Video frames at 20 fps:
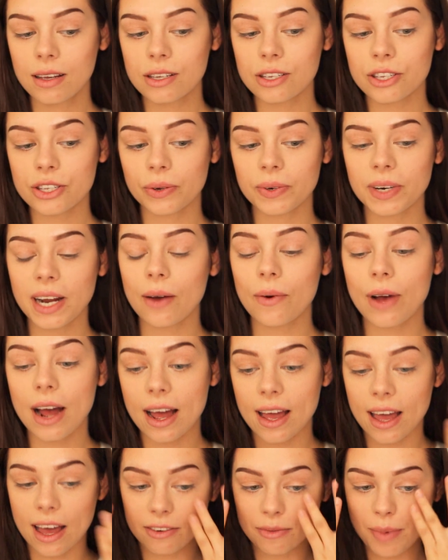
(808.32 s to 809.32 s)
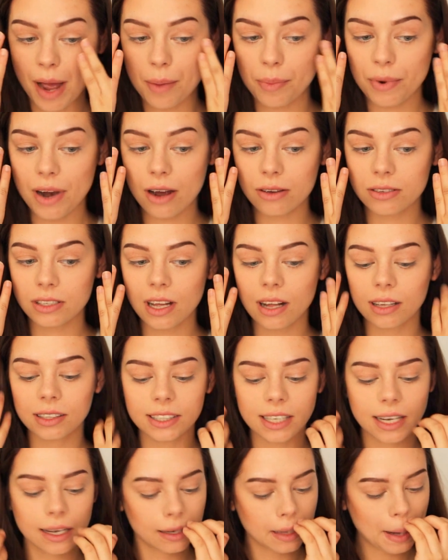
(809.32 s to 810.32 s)
So now I have my brows all
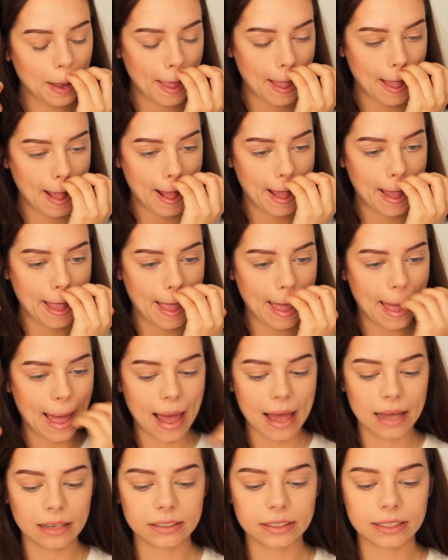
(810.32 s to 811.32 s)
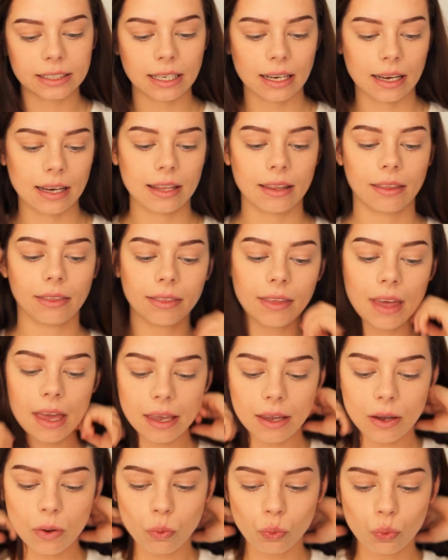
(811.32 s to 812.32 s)
done, and I
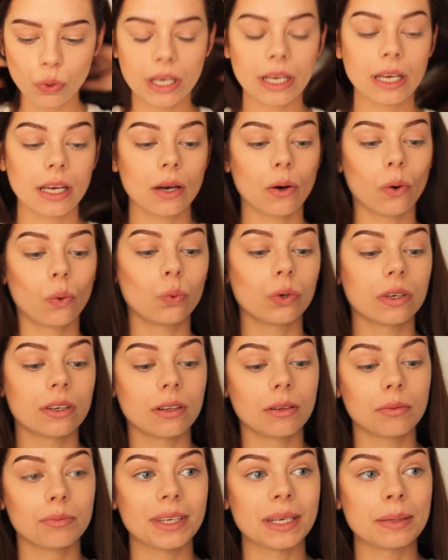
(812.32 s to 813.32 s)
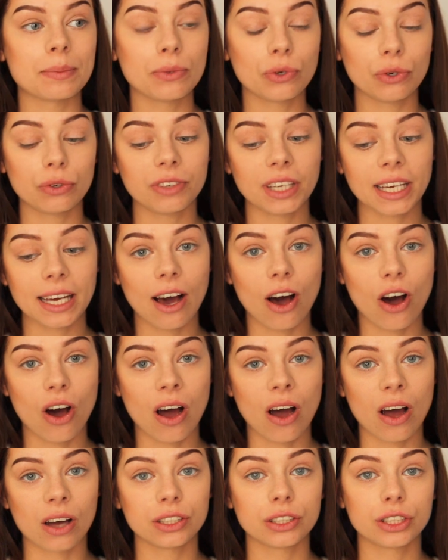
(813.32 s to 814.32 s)
think we will be moving
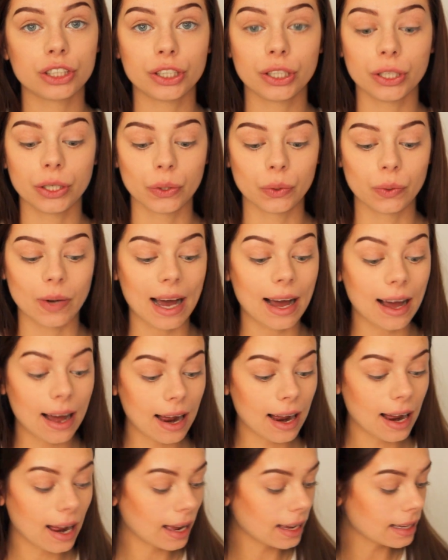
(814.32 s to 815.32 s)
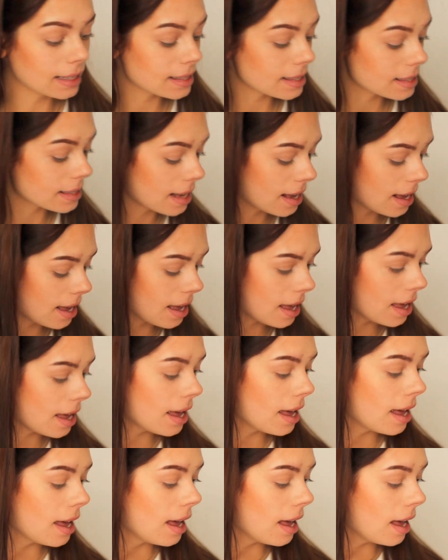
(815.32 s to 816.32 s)
on to eyes.
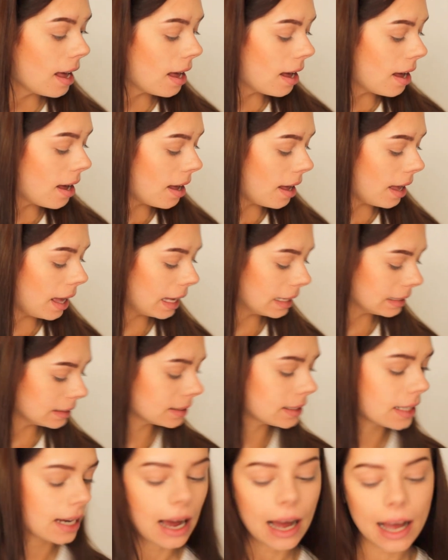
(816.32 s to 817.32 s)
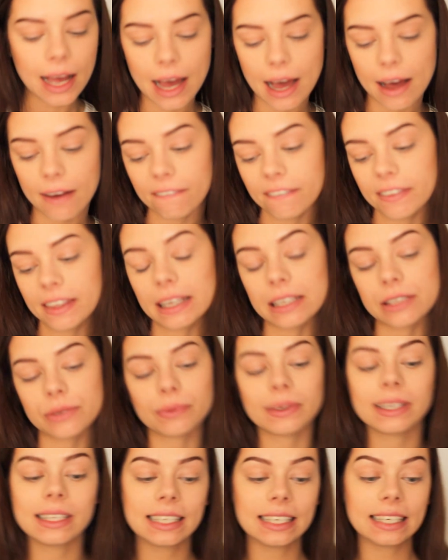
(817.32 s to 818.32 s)
And I have this
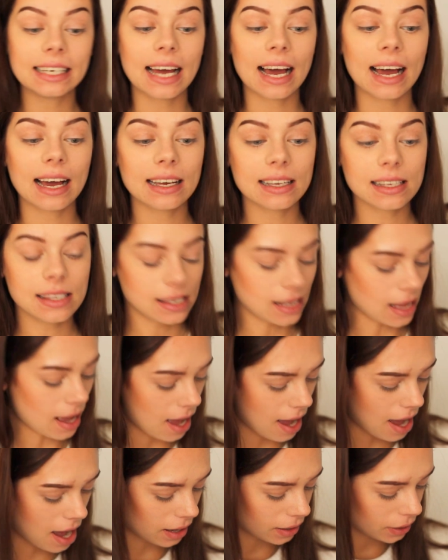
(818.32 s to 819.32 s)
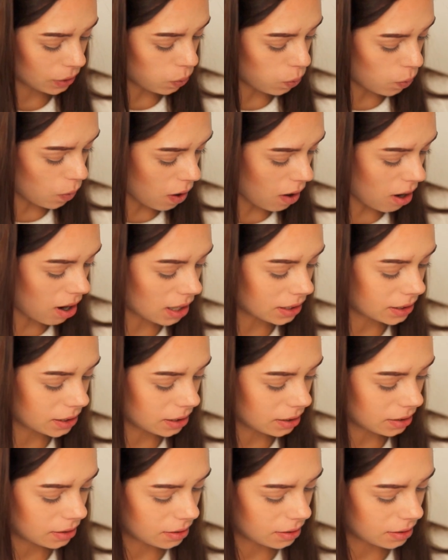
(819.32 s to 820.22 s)
really nice quad,